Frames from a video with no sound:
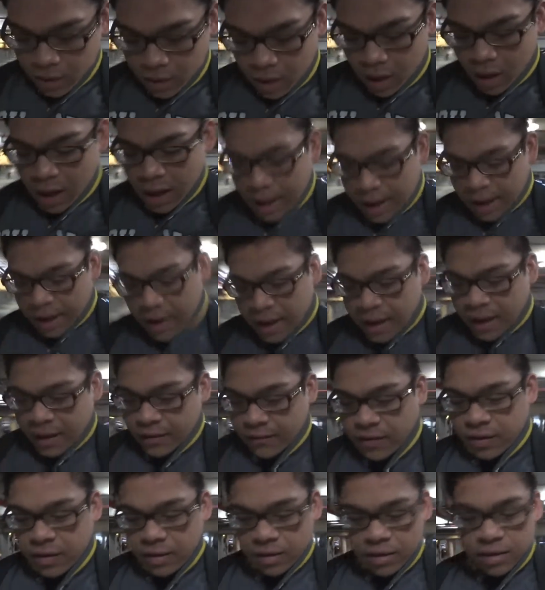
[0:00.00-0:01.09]
I
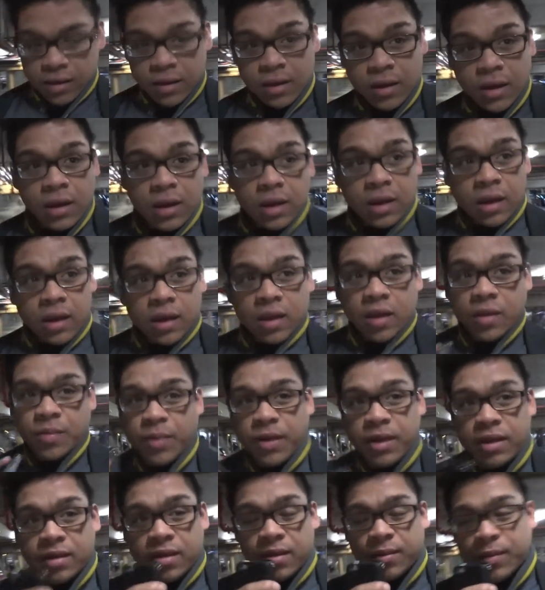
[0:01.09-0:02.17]
have
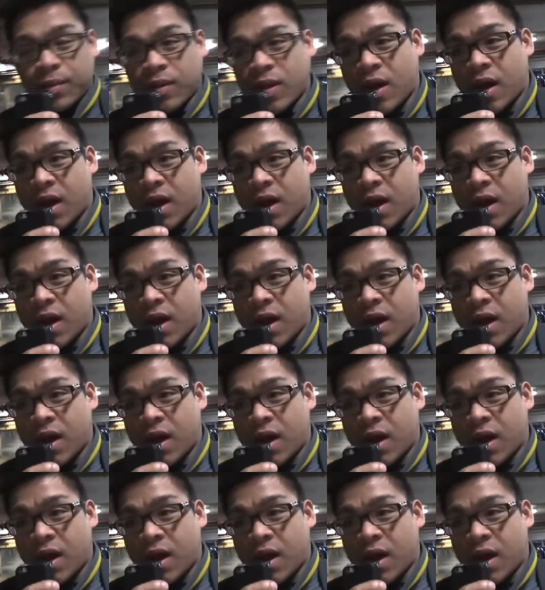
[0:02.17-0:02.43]
spent some